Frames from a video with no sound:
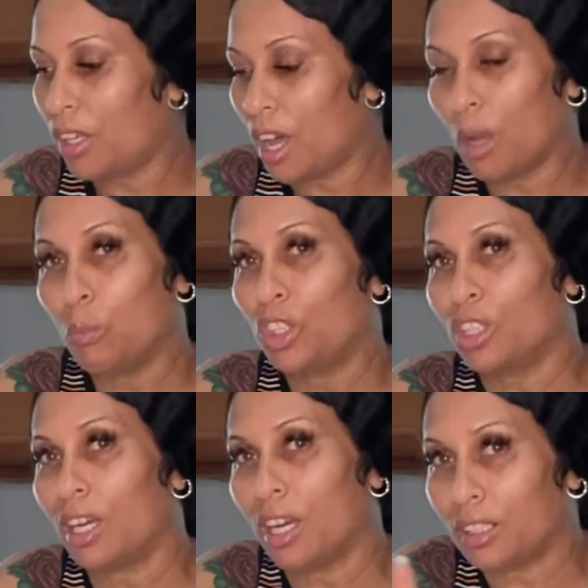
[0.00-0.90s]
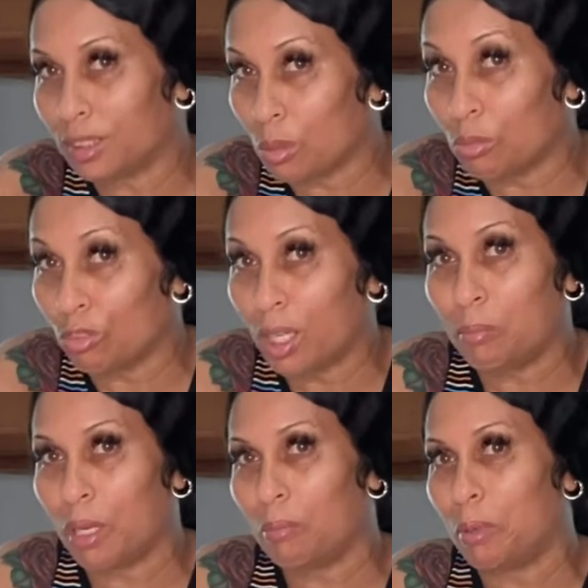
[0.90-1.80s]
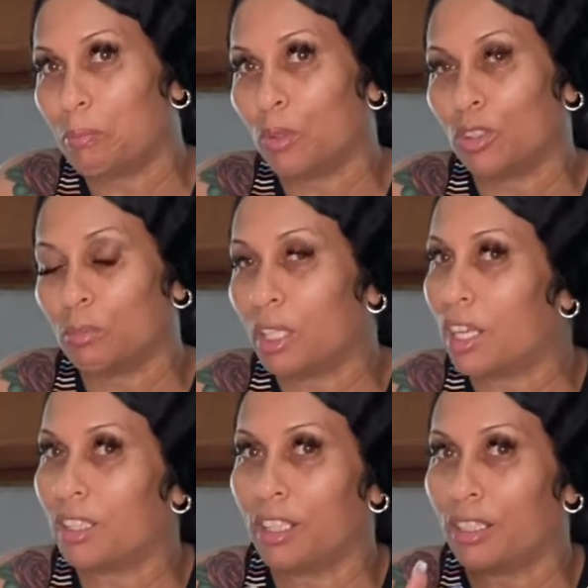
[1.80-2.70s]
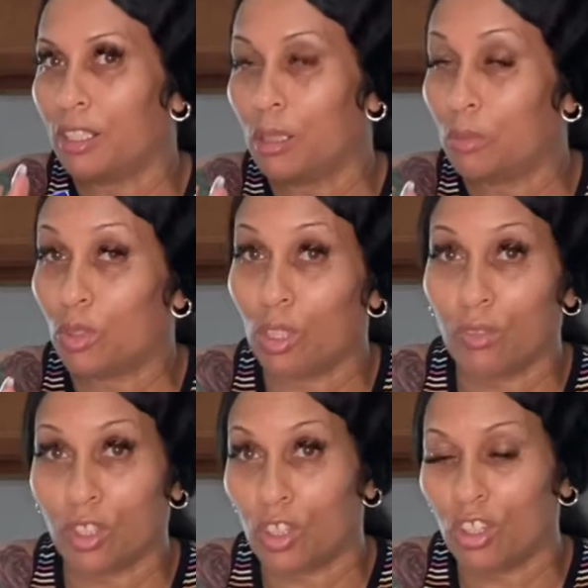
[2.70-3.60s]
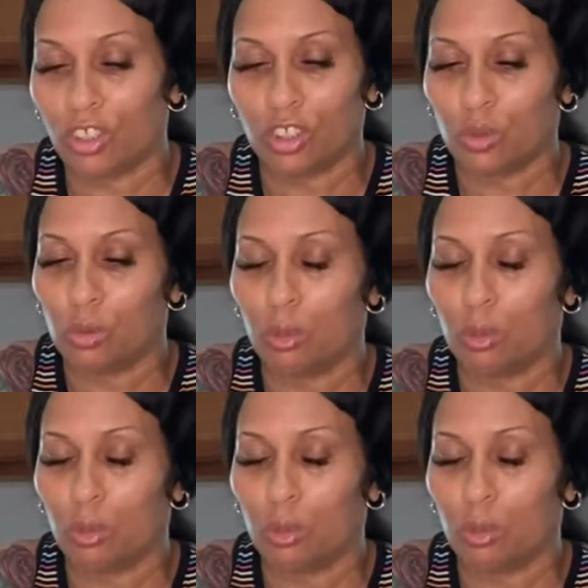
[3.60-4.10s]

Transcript: I wish I had some red bell peppers because that helped to give it color too,